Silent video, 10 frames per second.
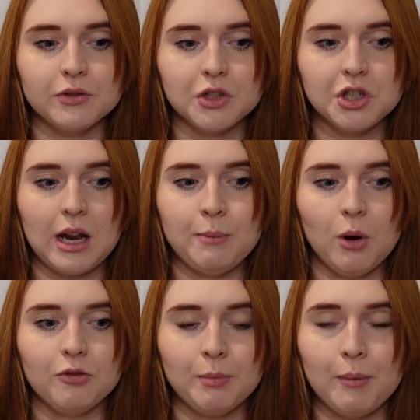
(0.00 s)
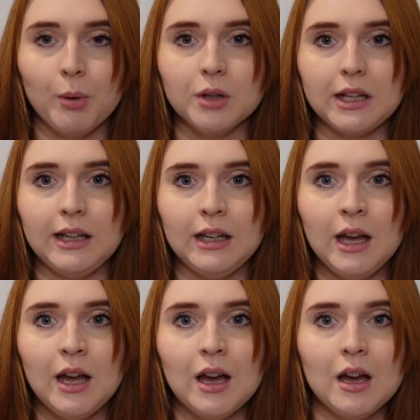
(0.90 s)
of the shape of my body,
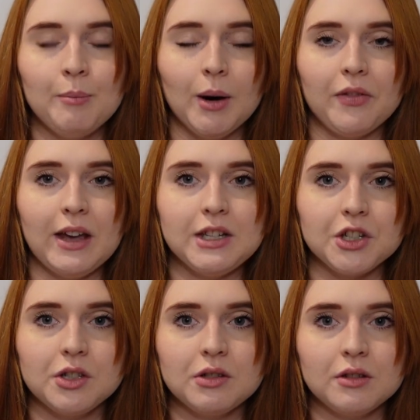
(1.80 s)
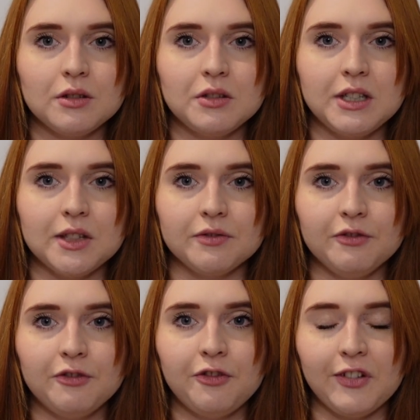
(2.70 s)
but they just
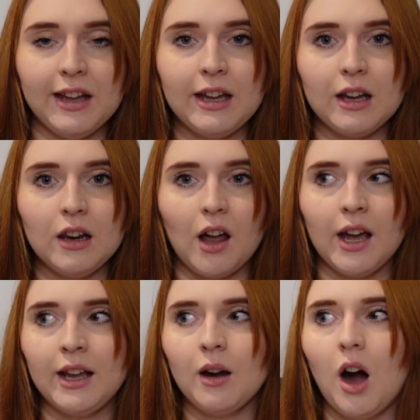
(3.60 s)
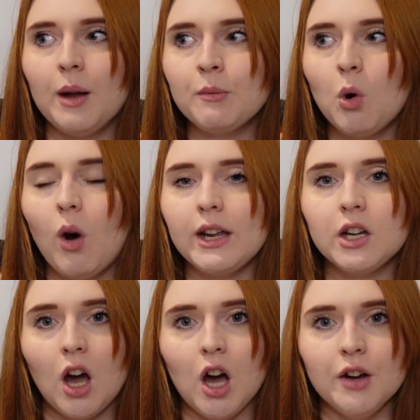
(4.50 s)
didn't fit. Like, I'm quite
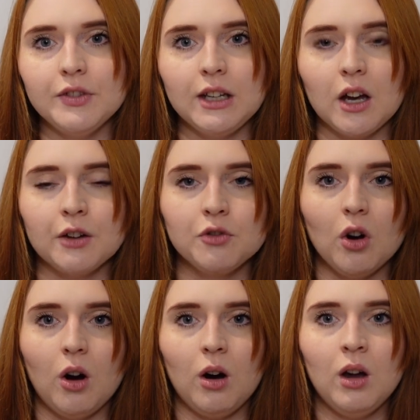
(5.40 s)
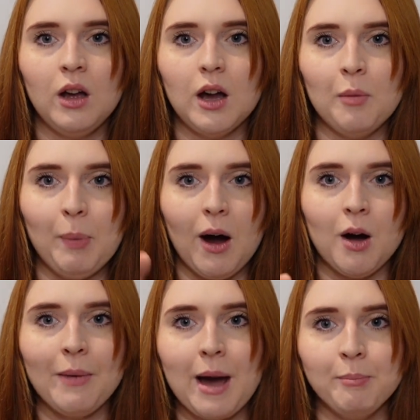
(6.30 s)
curvy, like I've got a
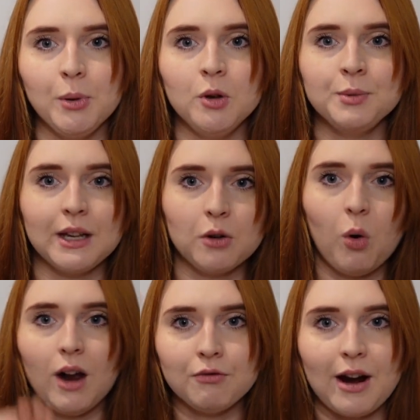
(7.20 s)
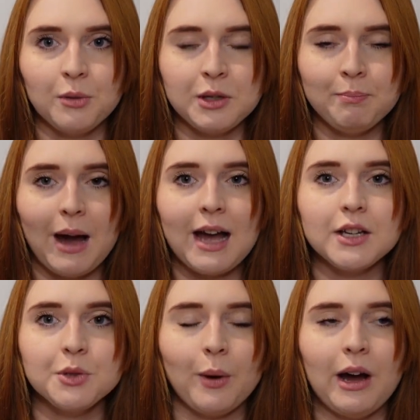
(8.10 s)
bum and boobs and quite a rounded back
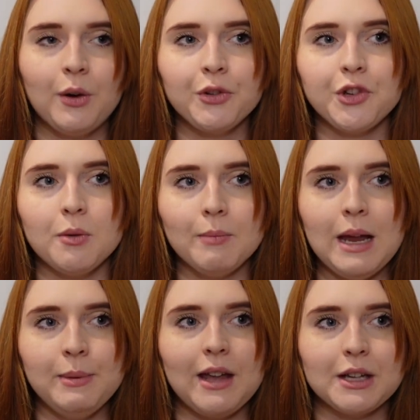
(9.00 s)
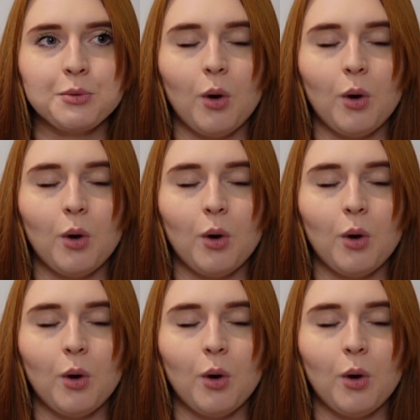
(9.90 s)
as well. So maybe that's